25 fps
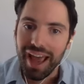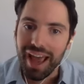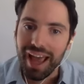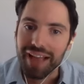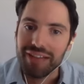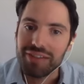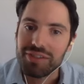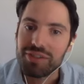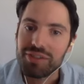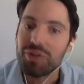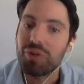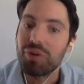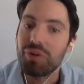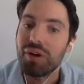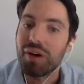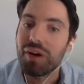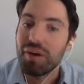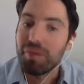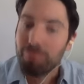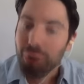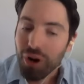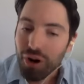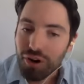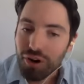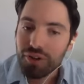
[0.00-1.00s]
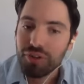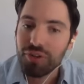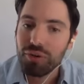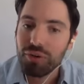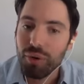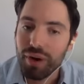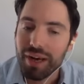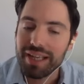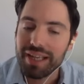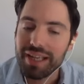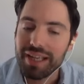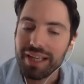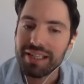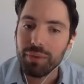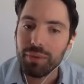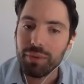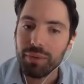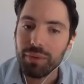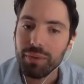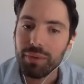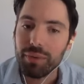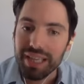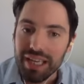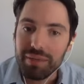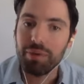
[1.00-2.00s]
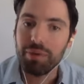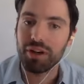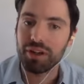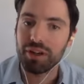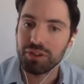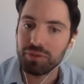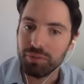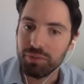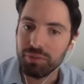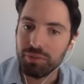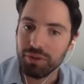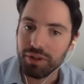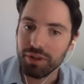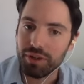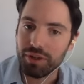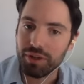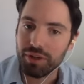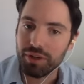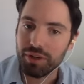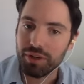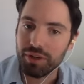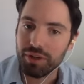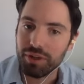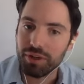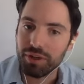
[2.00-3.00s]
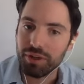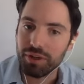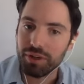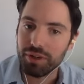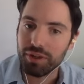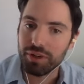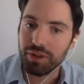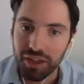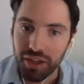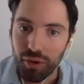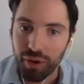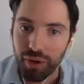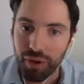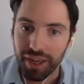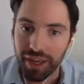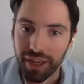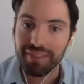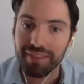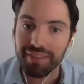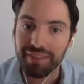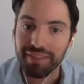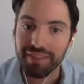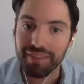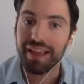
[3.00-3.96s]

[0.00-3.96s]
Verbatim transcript: And so part of the ways that we keep our experience from coming and going,